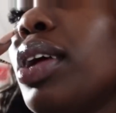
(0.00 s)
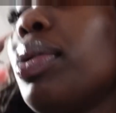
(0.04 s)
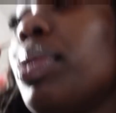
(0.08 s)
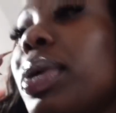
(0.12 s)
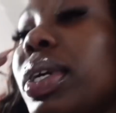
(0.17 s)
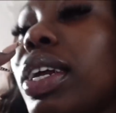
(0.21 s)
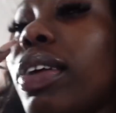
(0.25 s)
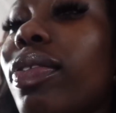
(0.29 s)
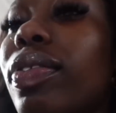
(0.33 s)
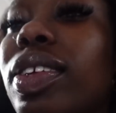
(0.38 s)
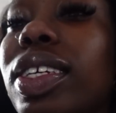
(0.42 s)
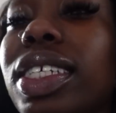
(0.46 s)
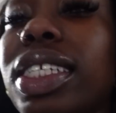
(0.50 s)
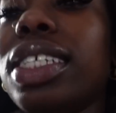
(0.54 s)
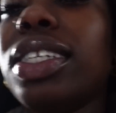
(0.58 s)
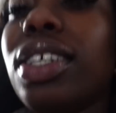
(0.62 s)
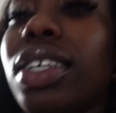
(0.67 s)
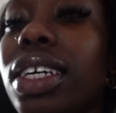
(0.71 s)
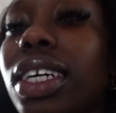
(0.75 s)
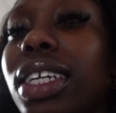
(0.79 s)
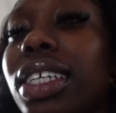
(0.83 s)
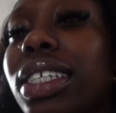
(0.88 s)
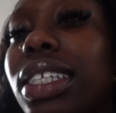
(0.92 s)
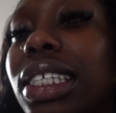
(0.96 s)
we're definitely still
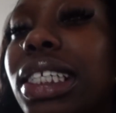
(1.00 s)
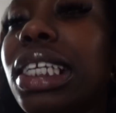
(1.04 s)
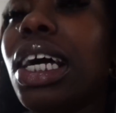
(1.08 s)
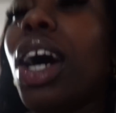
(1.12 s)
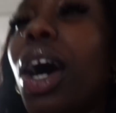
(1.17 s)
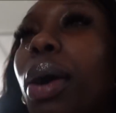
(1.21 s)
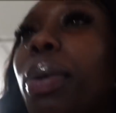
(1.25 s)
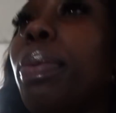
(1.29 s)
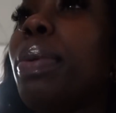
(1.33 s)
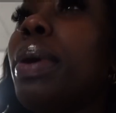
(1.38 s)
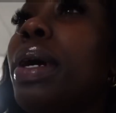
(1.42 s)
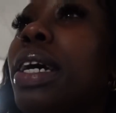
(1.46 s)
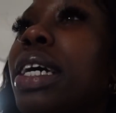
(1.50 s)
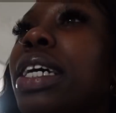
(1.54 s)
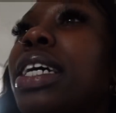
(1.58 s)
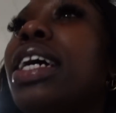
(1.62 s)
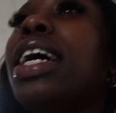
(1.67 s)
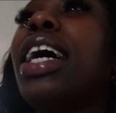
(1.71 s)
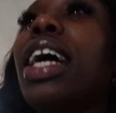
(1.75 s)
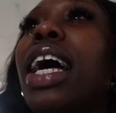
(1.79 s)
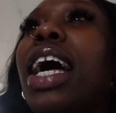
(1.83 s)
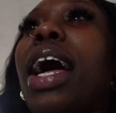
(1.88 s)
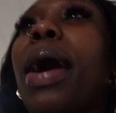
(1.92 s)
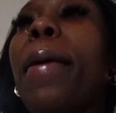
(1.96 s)
gonna stop
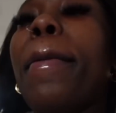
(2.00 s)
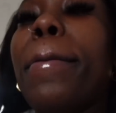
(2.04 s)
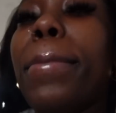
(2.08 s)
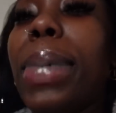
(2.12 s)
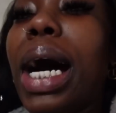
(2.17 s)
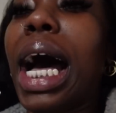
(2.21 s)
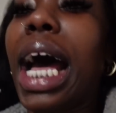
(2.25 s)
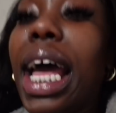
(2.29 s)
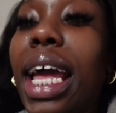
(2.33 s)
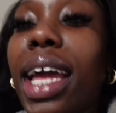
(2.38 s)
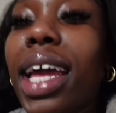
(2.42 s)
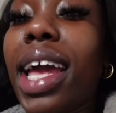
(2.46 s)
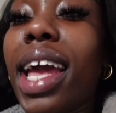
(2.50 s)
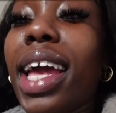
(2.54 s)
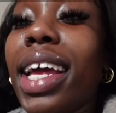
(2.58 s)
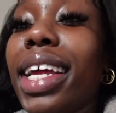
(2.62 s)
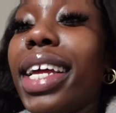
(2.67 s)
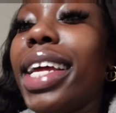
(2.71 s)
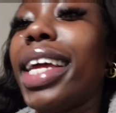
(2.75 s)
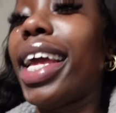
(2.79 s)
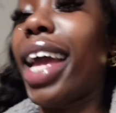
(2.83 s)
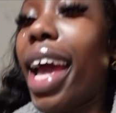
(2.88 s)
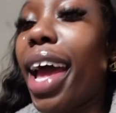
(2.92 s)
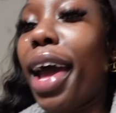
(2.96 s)
by
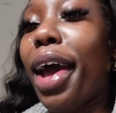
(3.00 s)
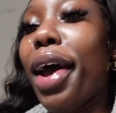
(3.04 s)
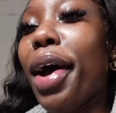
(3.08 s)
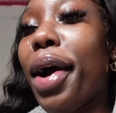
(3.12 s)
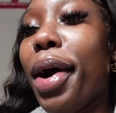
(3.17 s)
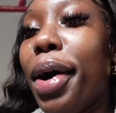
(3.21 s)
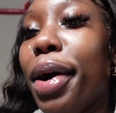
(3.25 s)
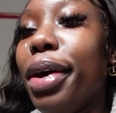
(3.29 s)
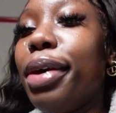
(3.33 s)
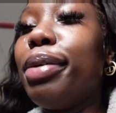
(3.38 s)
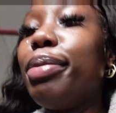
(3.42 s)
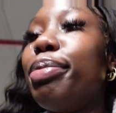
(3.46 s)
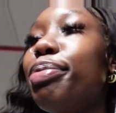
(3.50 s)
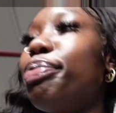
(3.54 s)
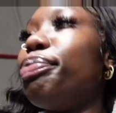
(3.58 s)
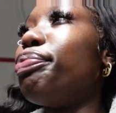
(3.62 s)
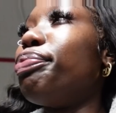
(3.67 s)
and get um,